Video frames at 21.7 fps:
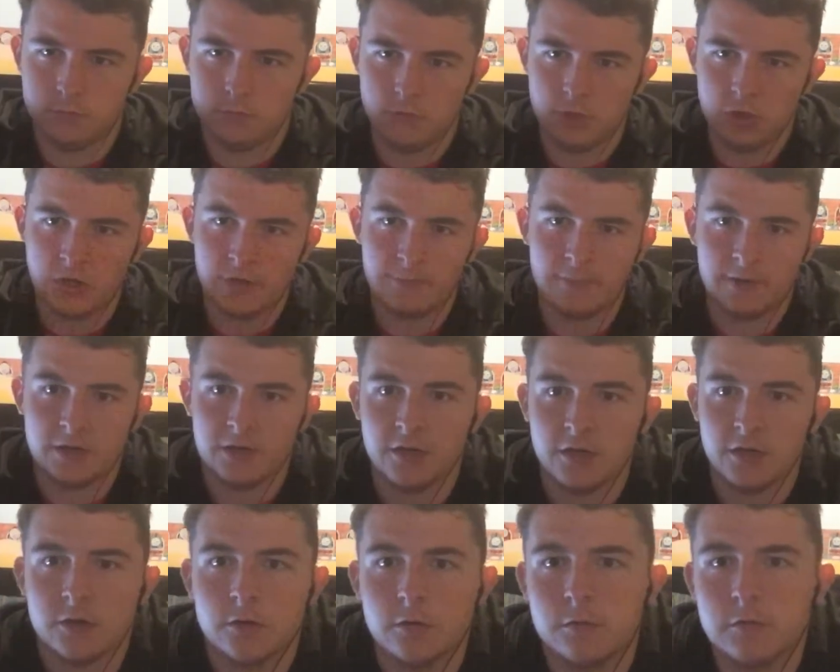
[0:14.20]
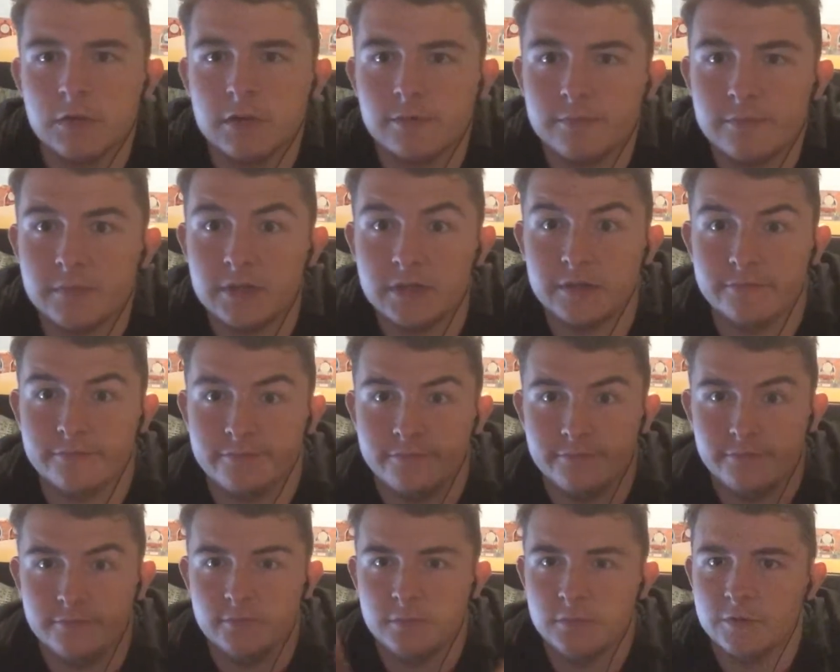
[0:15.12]
I button in the corner, but
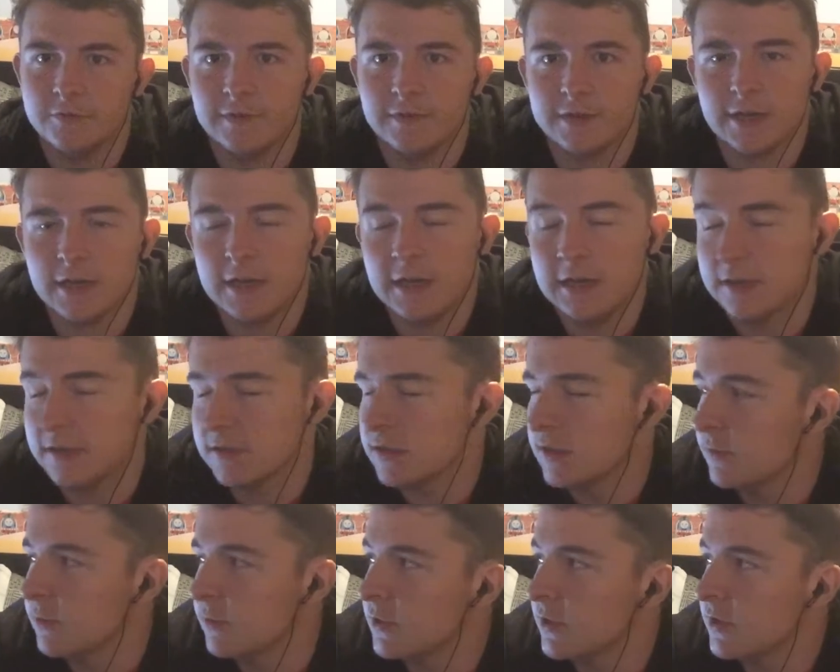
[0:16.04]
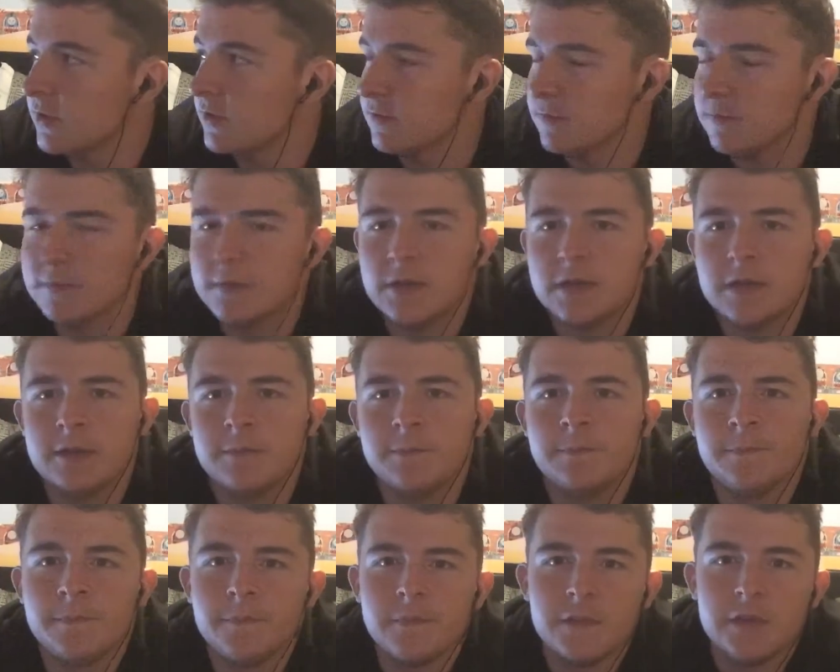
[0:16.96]
we'll figure that out at some point.
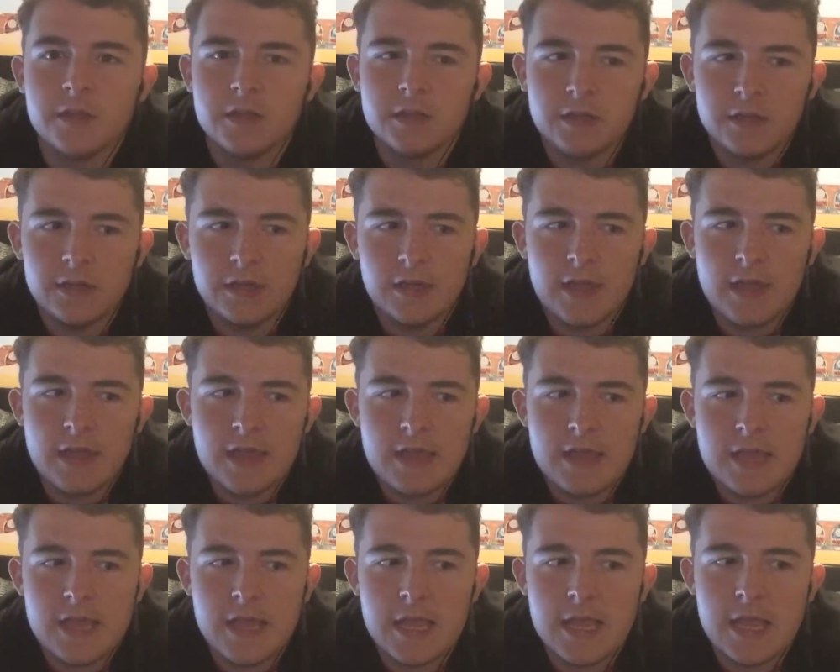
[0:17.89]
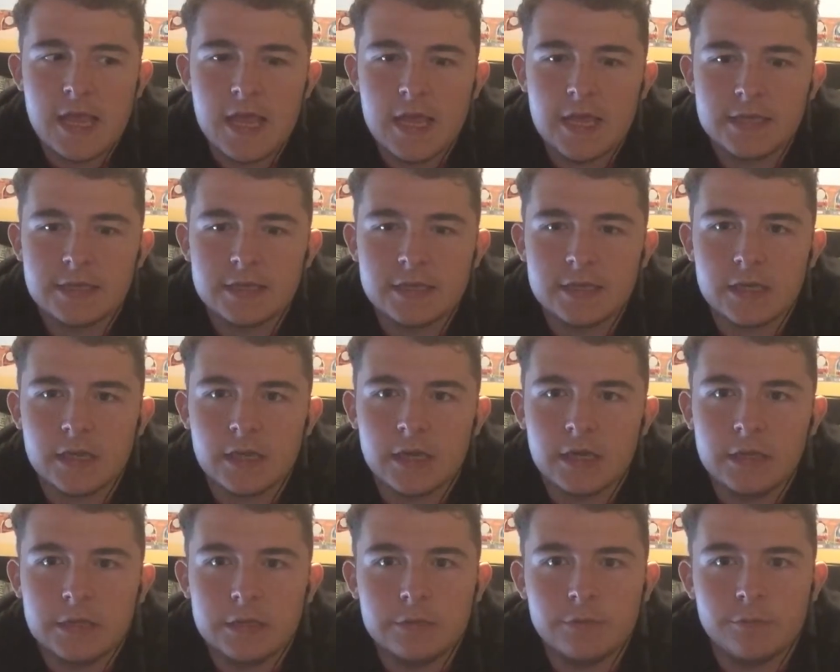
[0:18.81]
Yes,
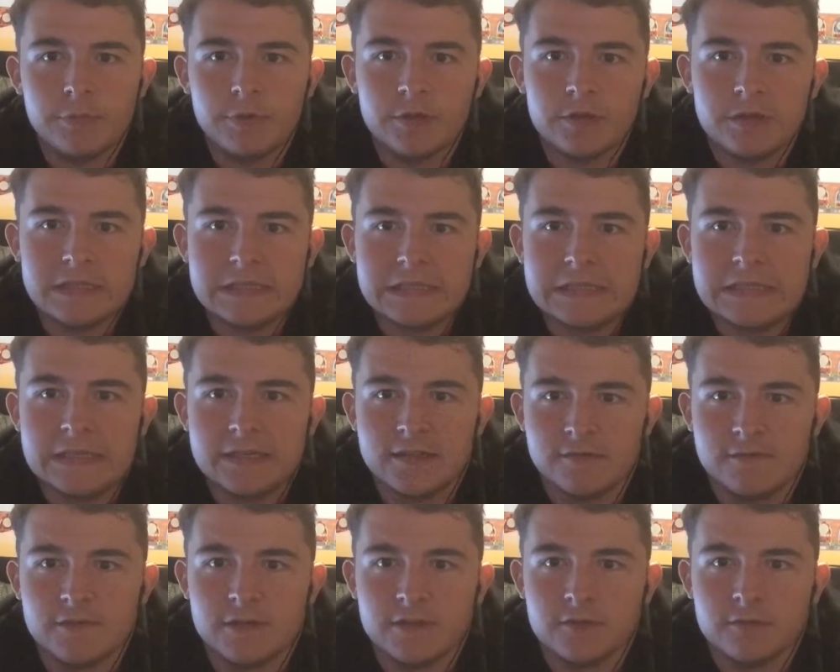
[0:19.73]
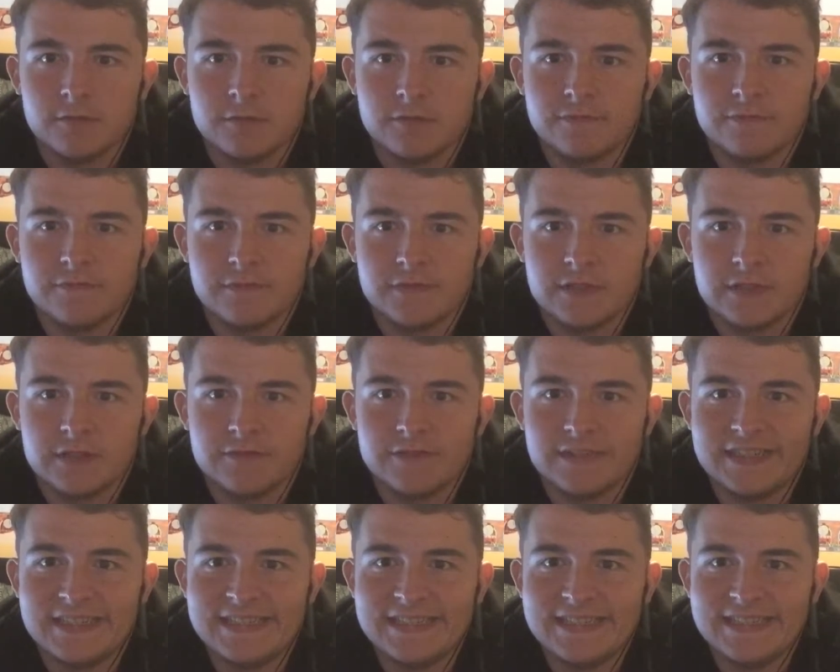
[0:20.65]
I'll be honest, that video was rather
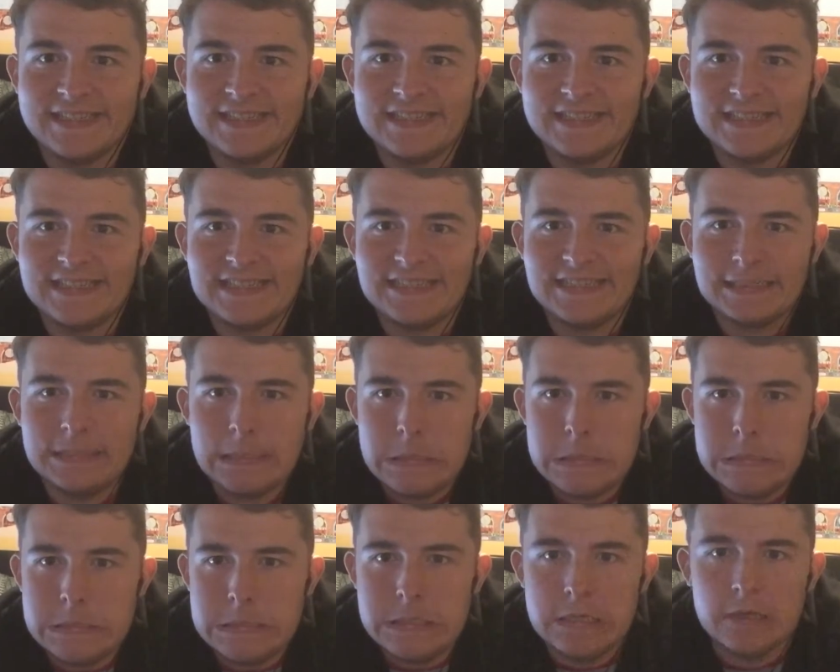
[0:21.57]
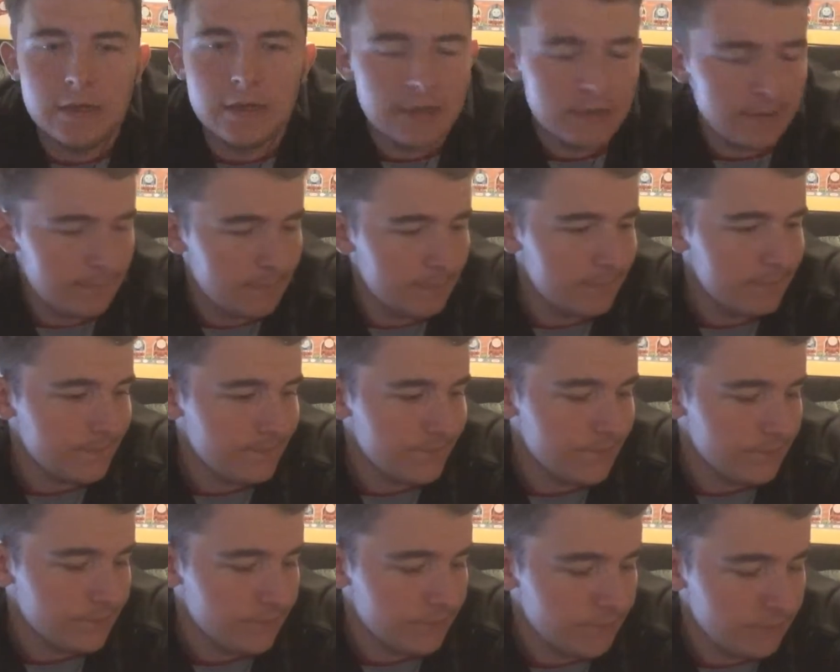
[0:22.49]
late. Yeah,
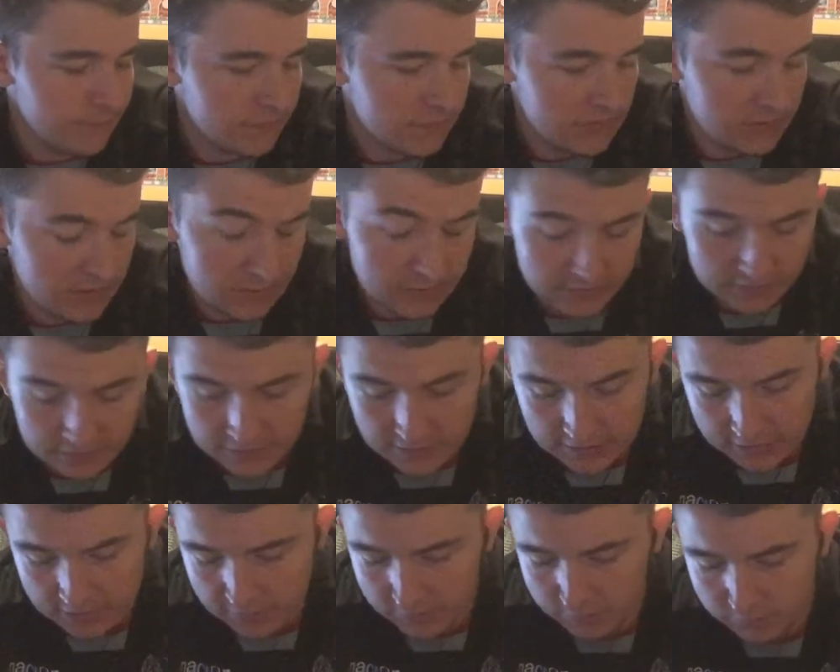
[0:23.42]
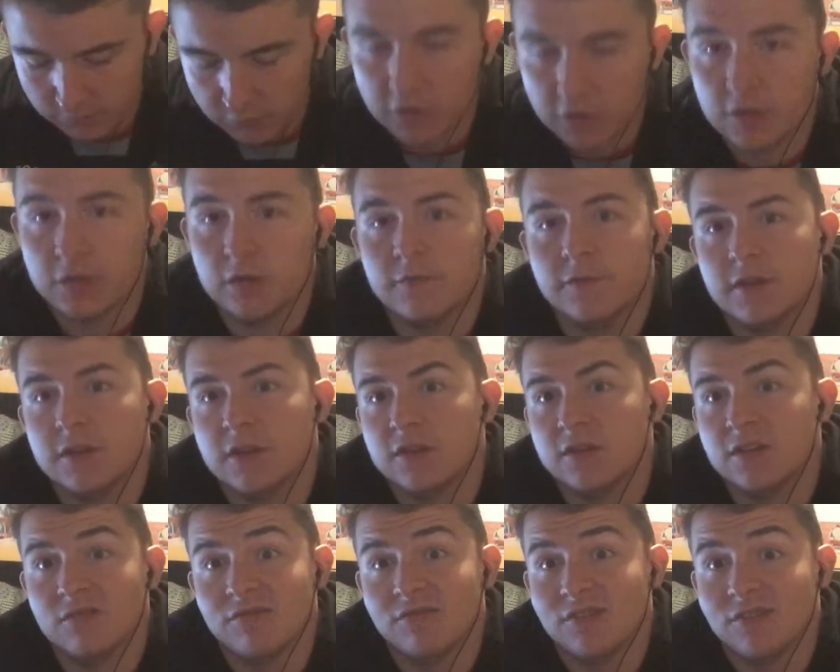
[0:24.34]
as I said in the Monaco video,
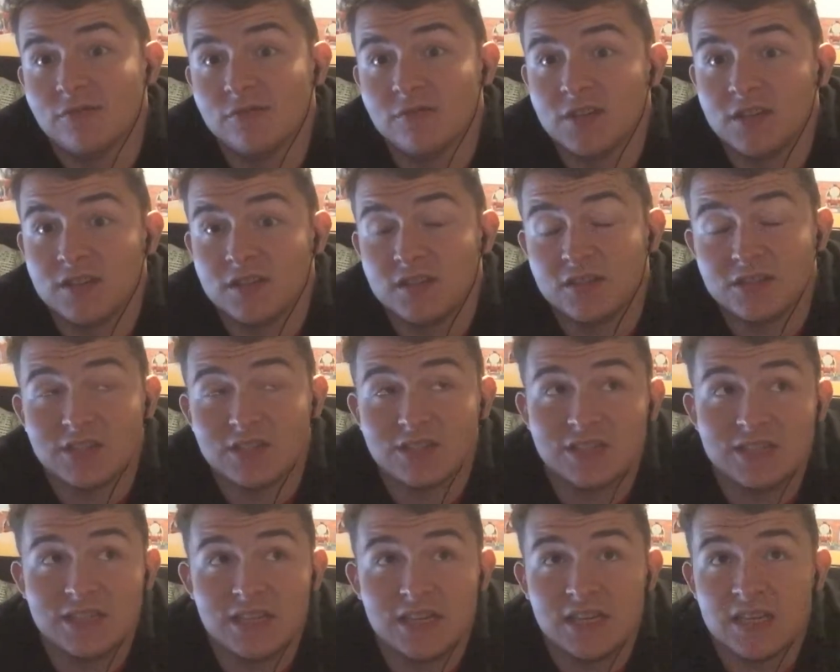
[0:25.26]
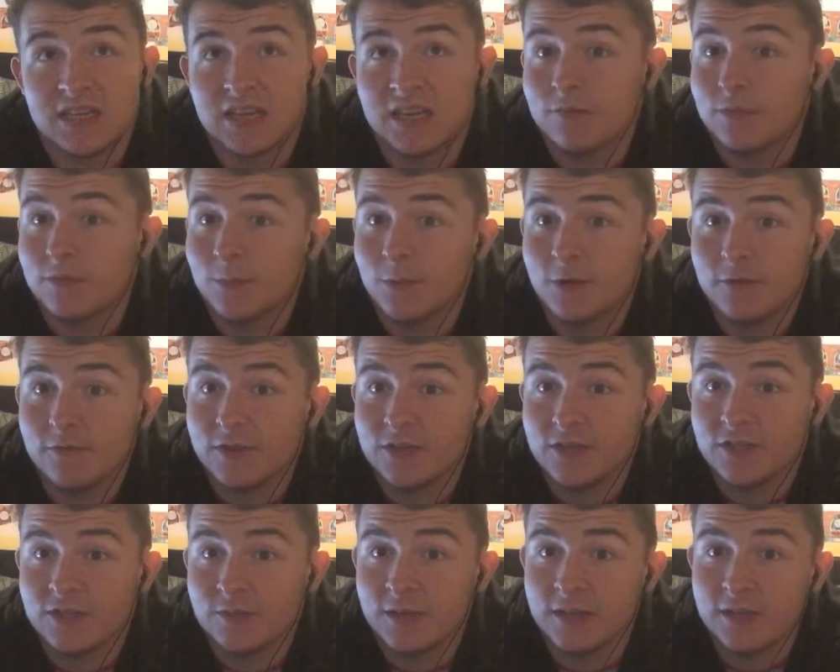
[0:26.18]
no real reason, I just didn't have the
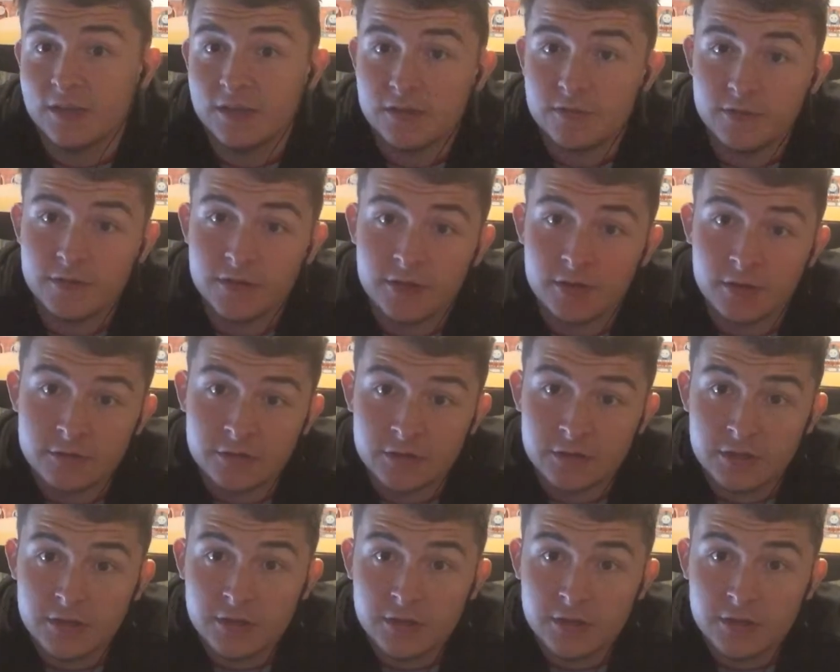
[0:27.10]
motivation to make these videos.